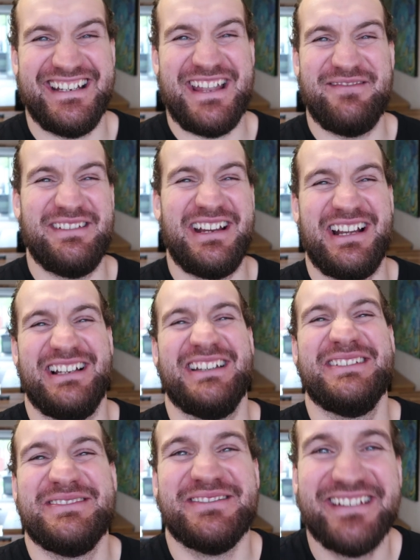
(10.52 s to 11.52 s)
I never a
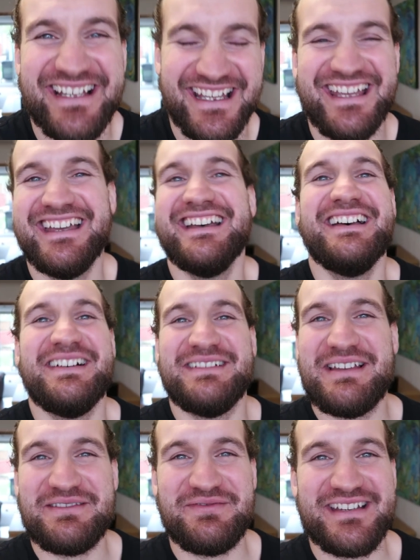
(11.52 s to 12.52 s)
clue. we
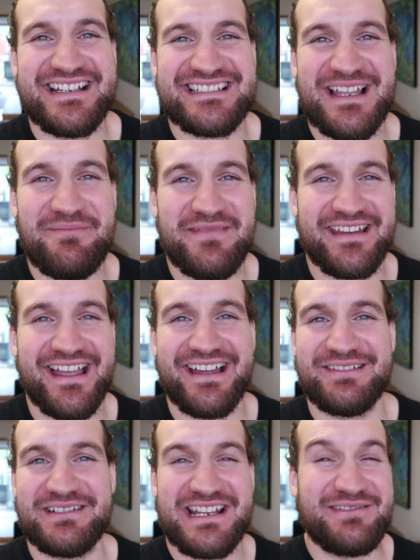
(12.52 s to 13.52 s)
will have to figure something
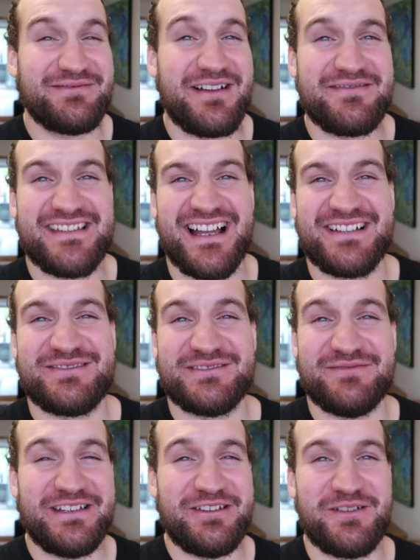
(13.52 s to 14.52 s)
out. Whatever I've
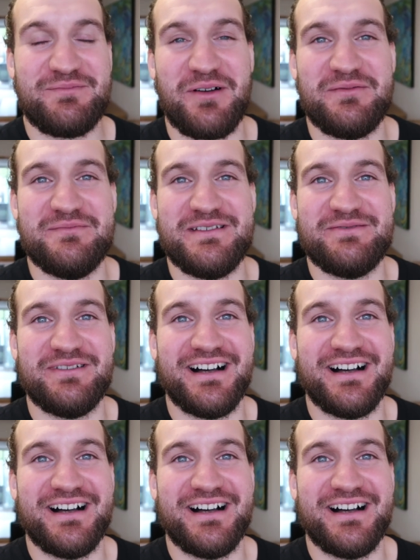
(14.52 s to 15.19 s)
titled the video will probably be